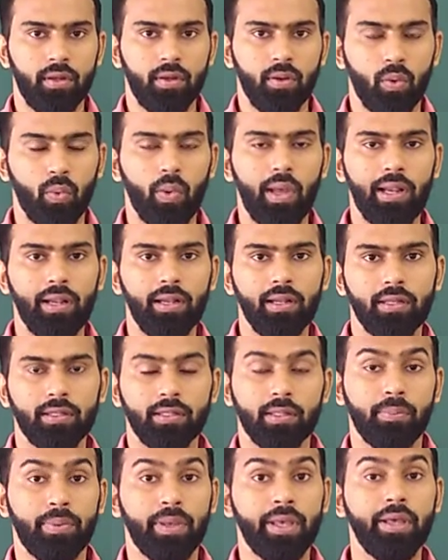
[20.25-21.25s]

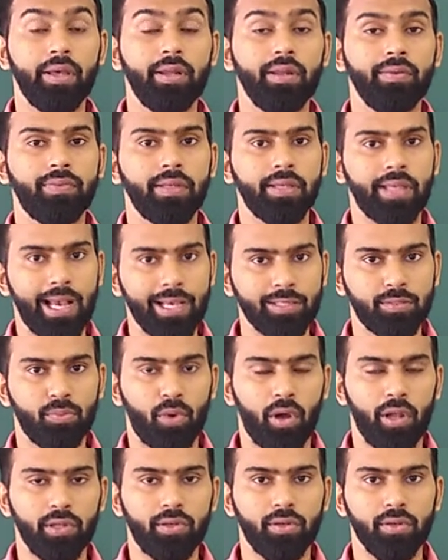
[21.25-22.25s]
Well, the behavior of the gas
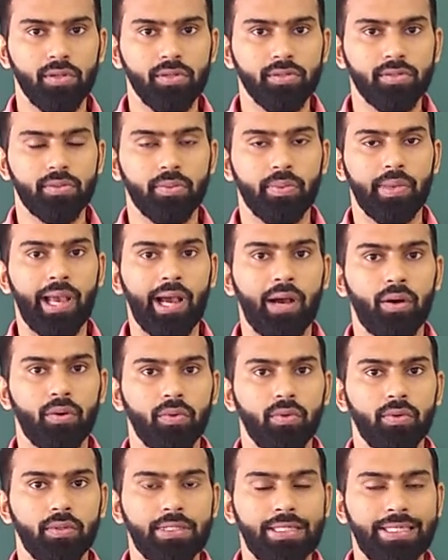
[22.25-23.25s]
molecules we
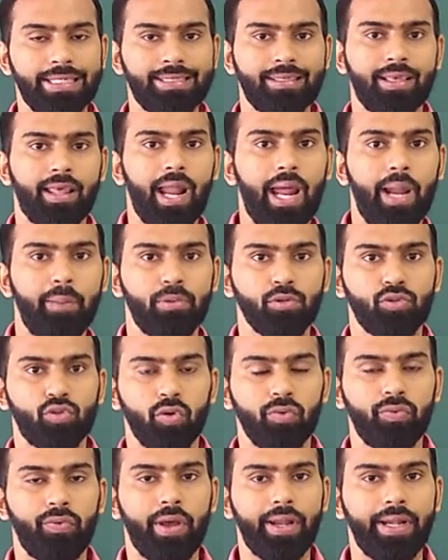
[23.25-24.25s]
have described
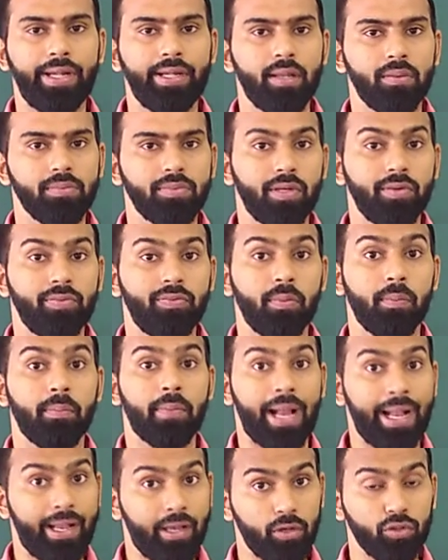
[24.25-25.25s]
so far in terms of
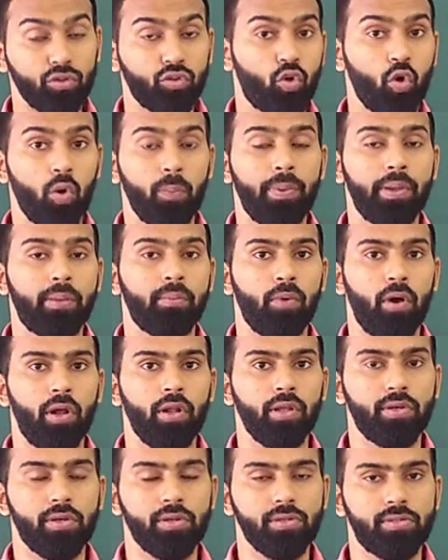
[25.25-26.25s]
macroscopic
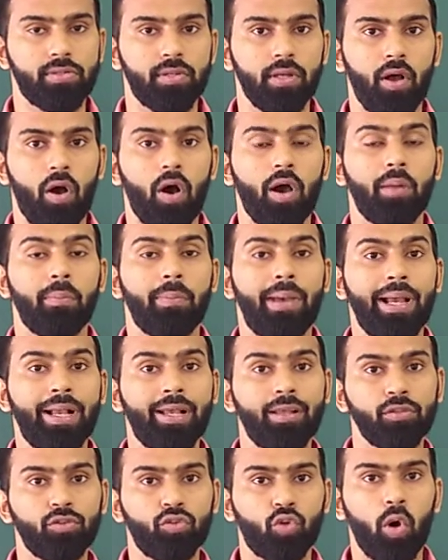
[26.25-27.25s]
molecules or
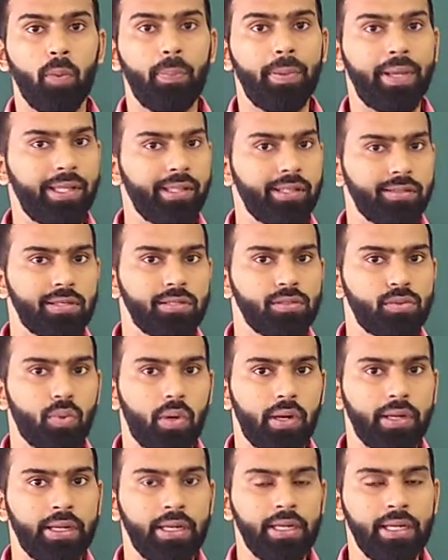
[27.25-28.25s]
macroscopic in the sense
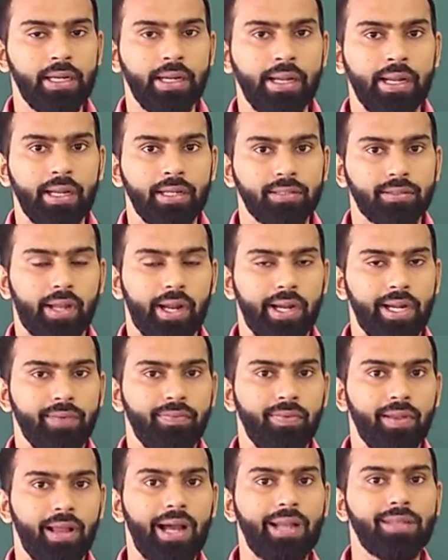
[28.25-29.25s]
what the kind
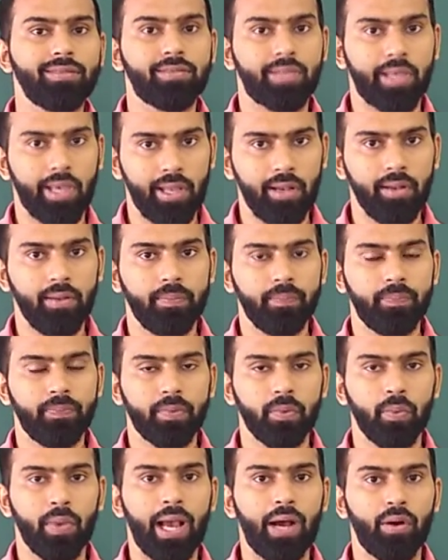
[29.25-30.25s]
of large
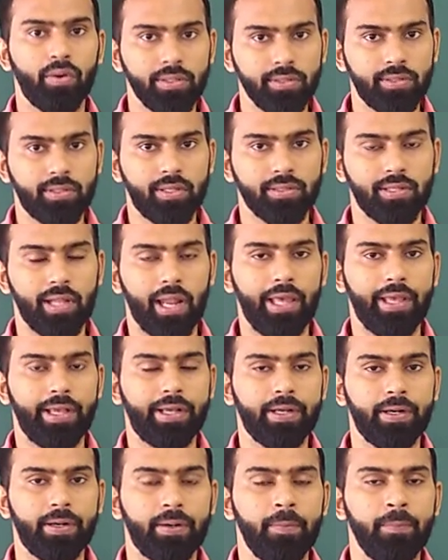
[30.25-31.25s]
scale we have discussed, like
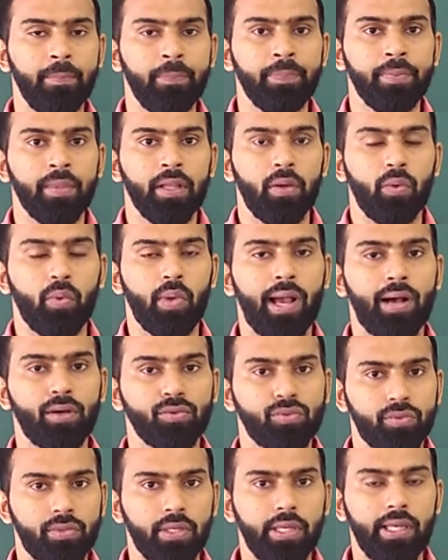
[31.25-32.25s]
we
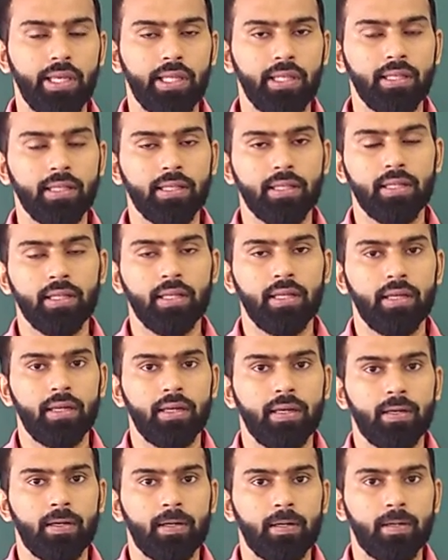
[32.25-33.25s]
have
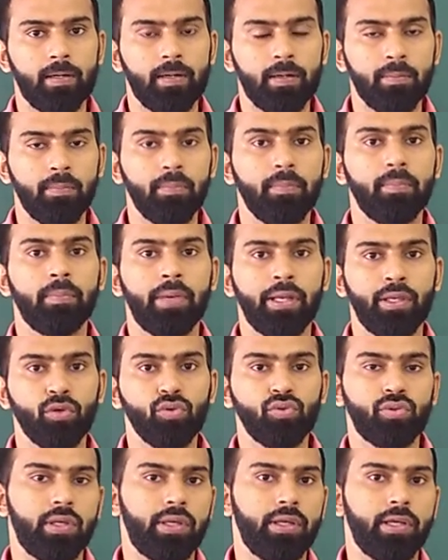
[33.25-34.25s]
seen by
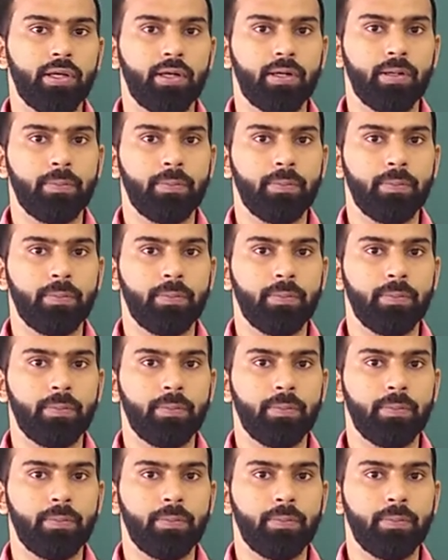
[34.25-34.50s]
using